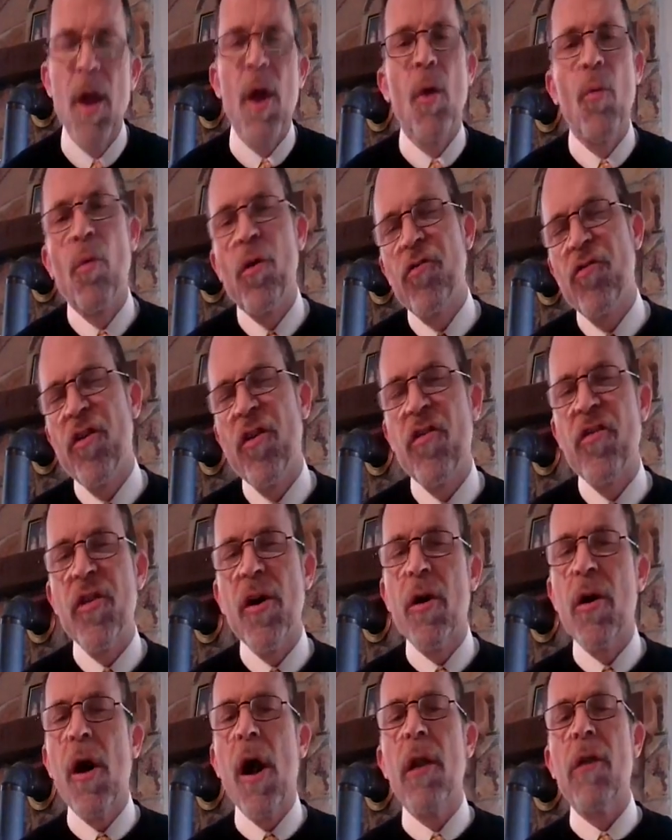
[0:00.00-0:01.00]
Would she
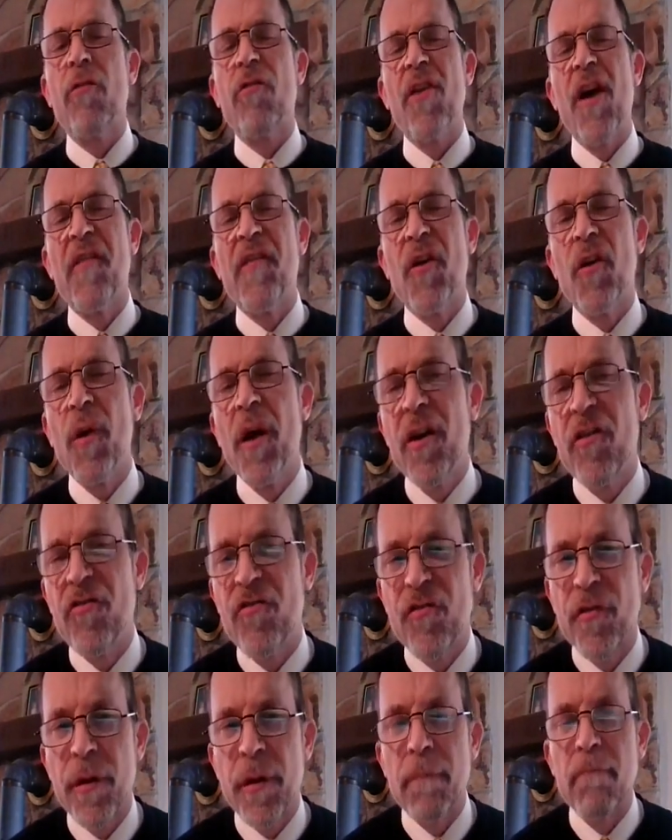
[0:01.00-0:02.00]
still call herself a
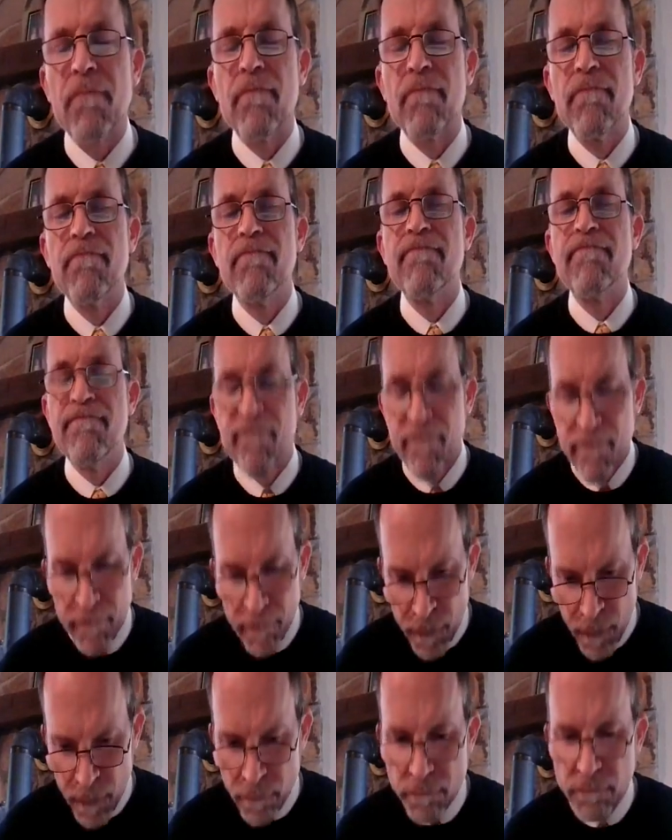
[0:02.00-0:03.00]
Christian?
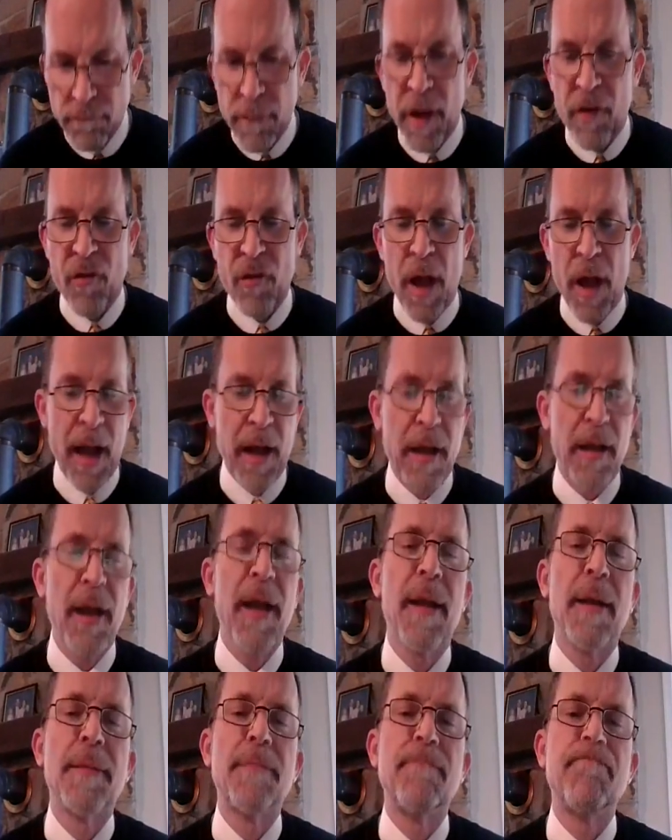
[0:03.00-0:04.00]
That's likely.